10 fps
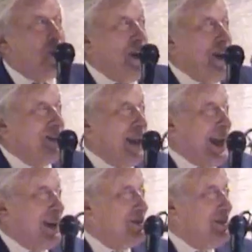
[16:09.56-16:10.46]
great
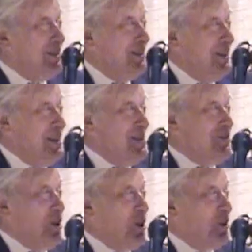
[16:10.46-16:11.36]
actor,
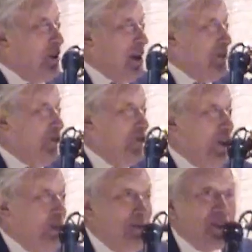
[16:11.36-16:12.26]
the great
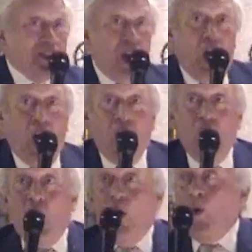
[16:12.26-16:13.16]
film star.
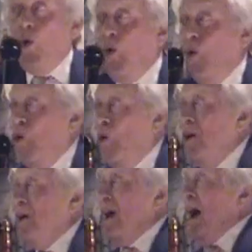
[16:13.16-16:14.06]
Oh,
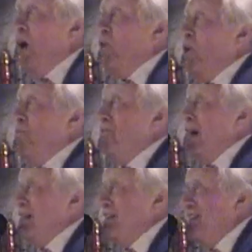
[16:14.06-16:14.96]
how the
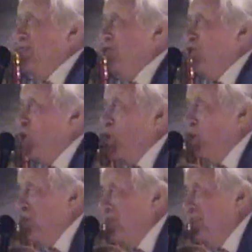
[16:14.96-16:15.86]
mighty have
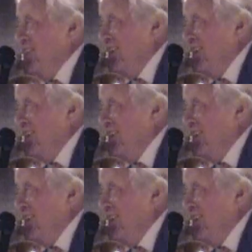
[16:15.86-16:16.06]
fallen.